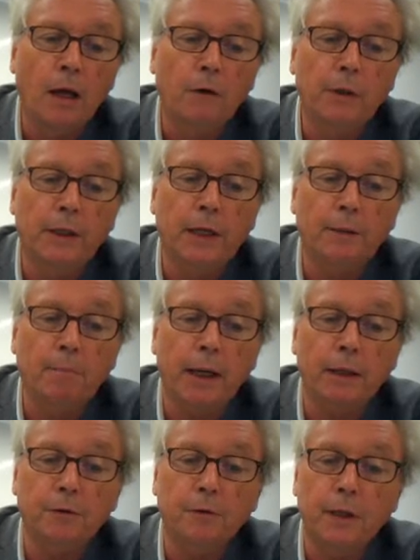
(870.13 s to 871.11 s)
We'll get
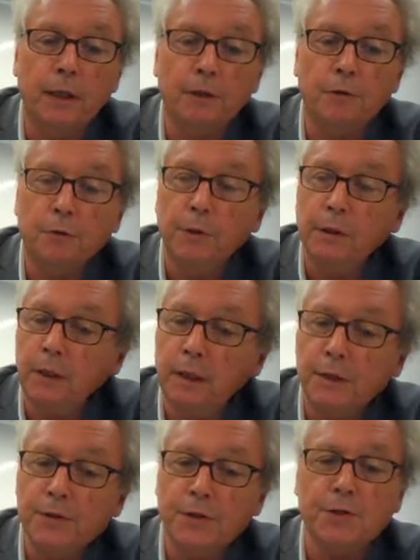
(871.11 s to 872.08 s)
back to that during the
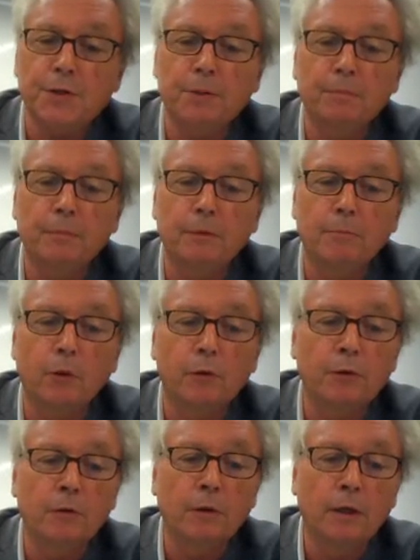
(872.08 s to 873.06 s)
health system
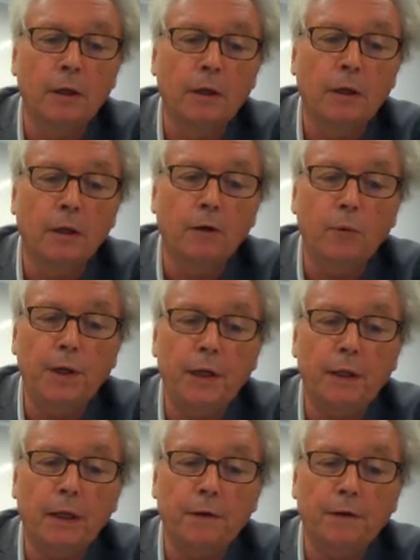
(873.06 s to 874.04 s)
module.
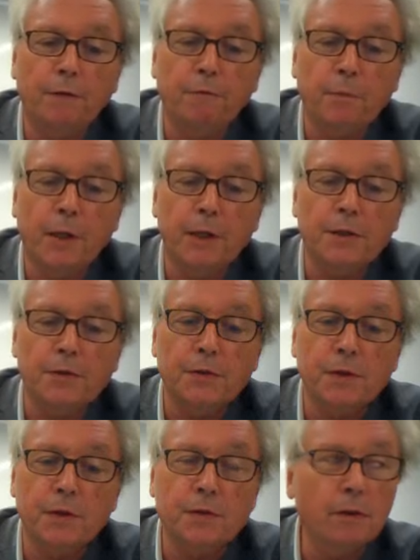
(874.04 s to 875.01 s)
Weak health information
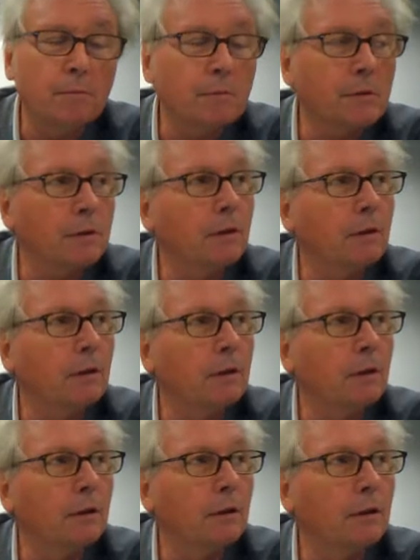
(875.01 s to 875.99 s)
systems.
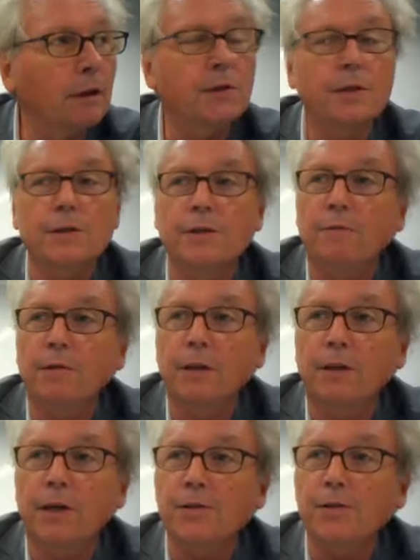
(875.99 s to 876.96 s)
This is a
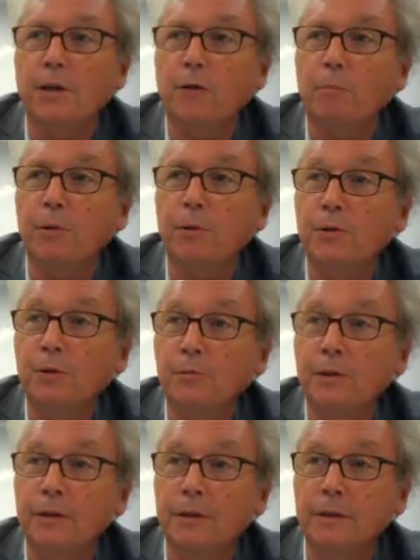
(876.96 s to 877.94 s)
fantastic
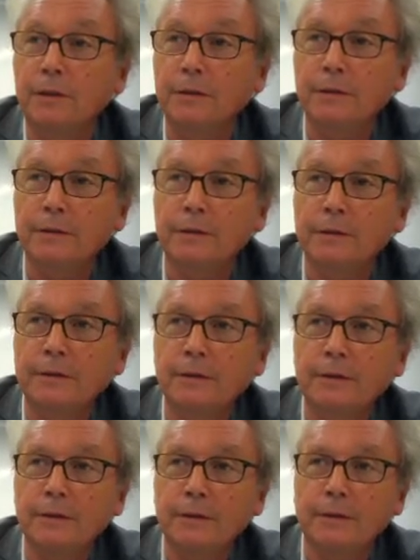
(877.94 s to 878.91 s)
opportunity. Huh?
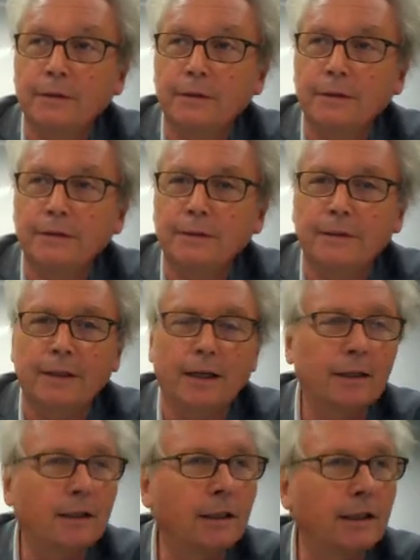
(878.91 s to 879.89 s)

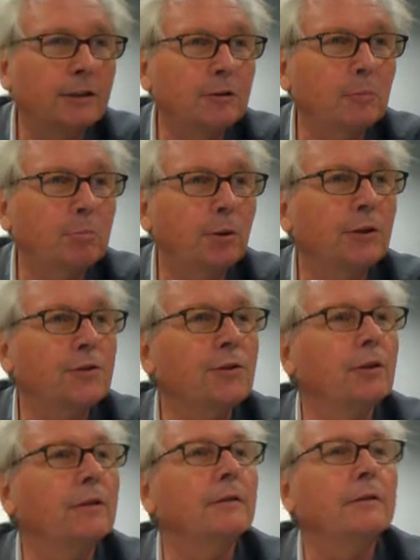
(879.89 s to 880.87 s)
And there is a
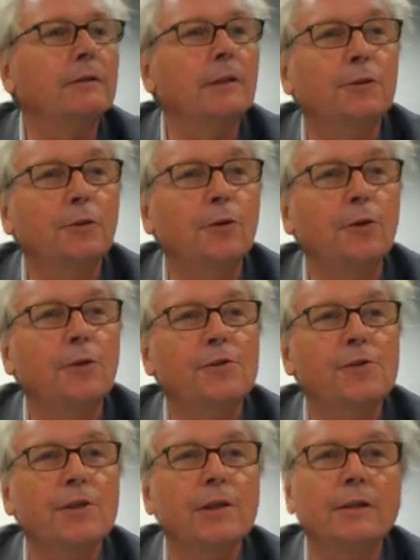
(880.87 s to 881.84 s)
person that you can't
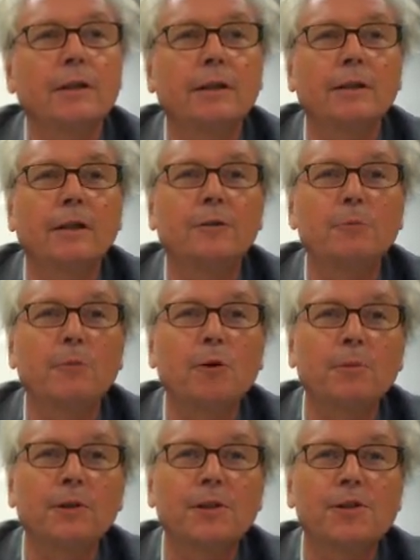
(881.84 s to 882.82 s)
see that at the
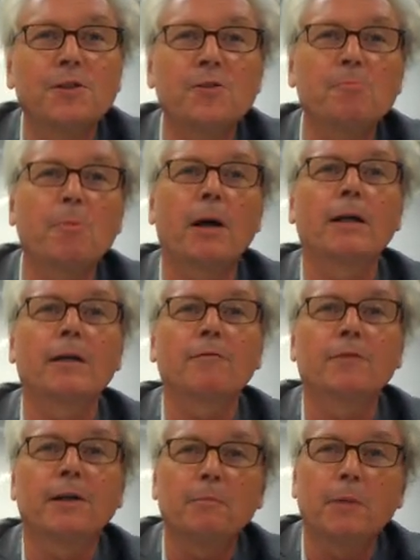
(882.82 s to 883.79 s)
moment is smiling
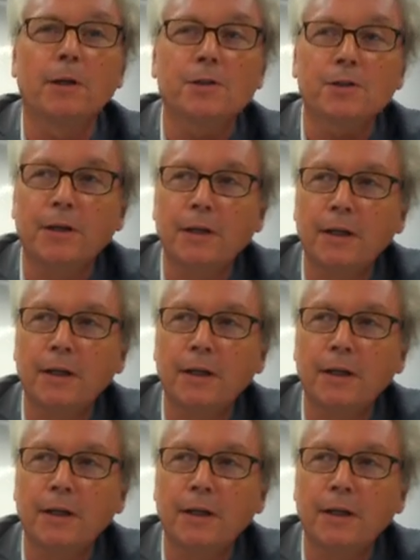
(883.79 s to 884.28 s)
very much